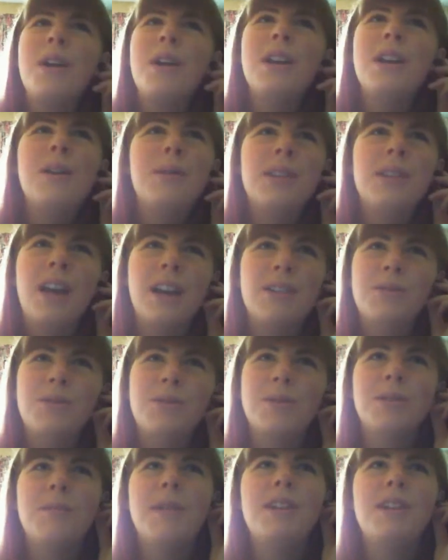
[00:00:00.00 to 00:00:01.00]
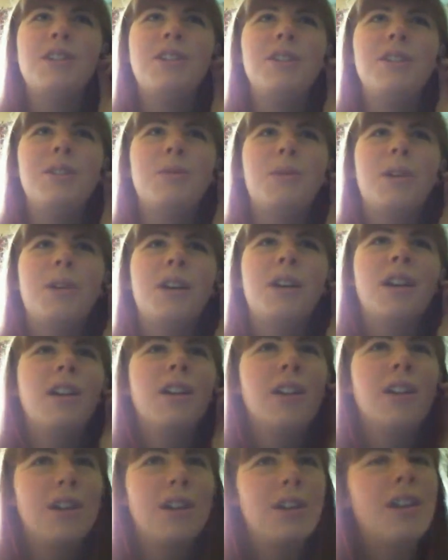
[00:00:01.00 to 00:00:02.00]
idea what the actual dimensions were going to
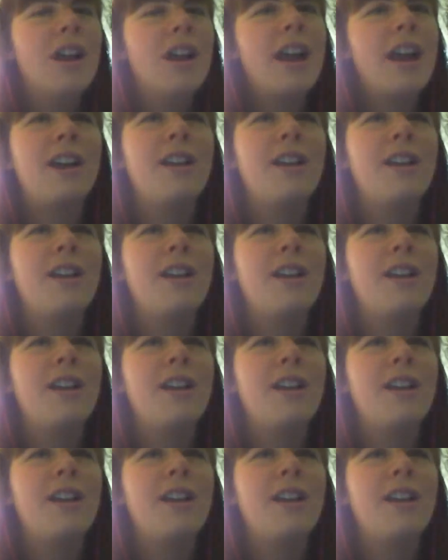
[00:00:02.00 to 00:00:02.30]
look like